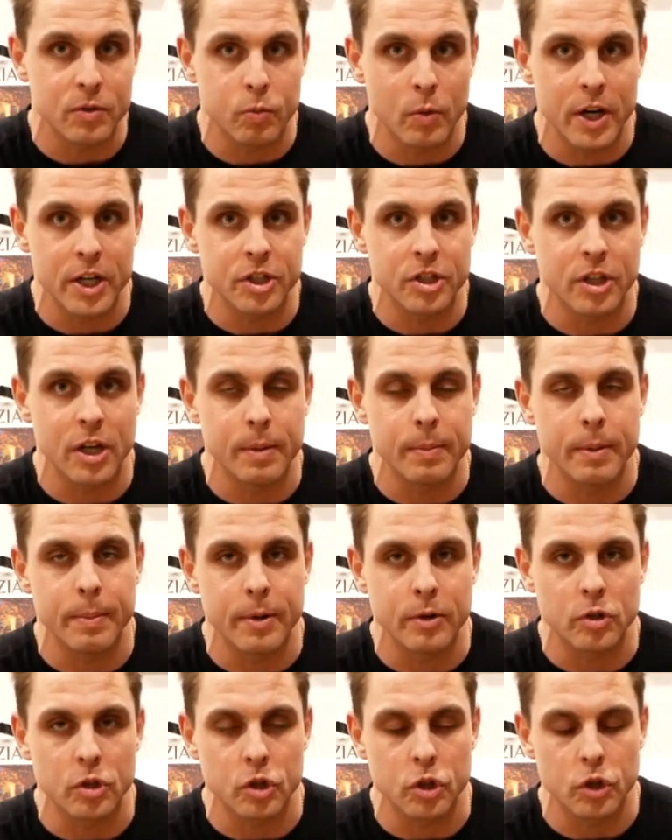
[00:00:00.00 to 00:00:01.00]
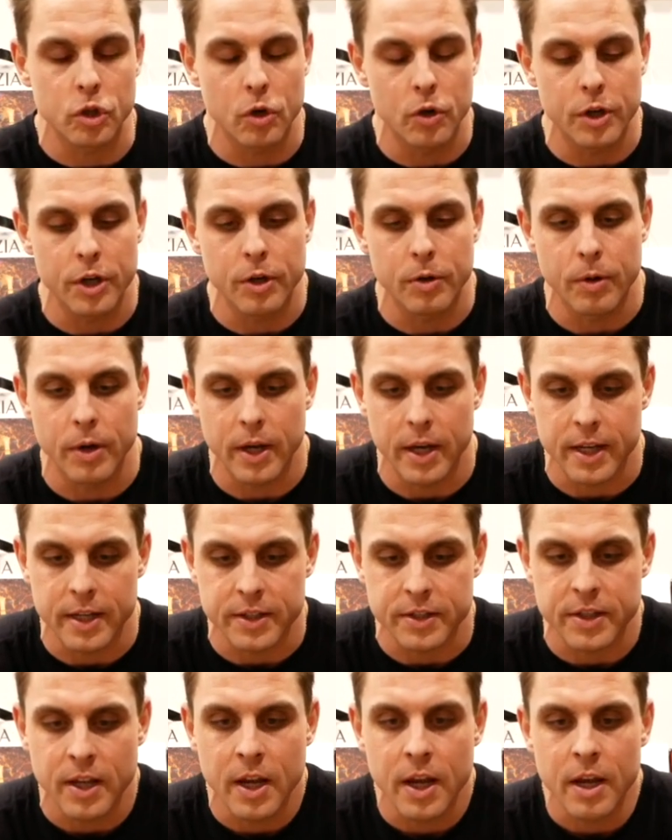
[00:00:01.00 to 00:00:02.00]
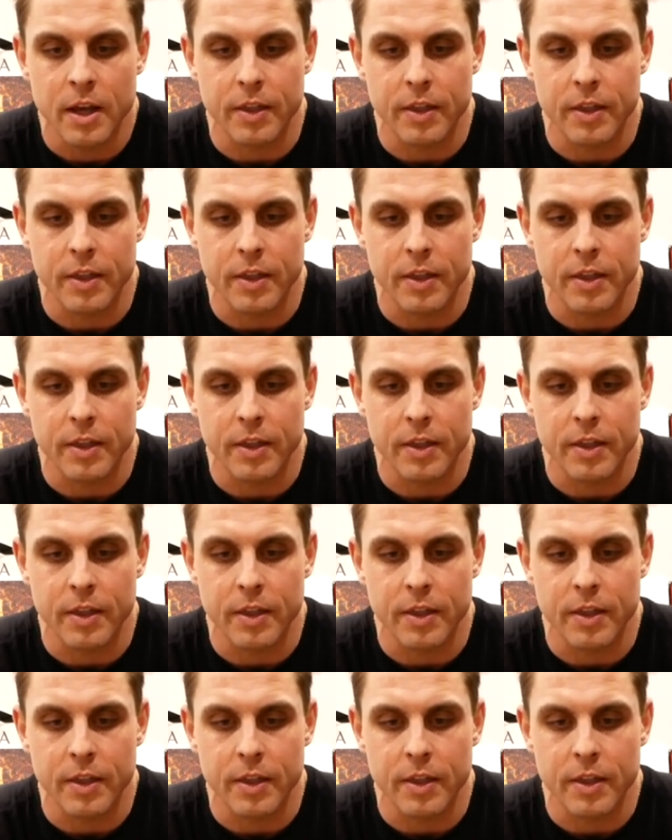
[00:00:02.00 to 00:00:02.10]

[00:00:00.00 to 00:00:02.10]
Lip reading: wedge that I'm about to show you is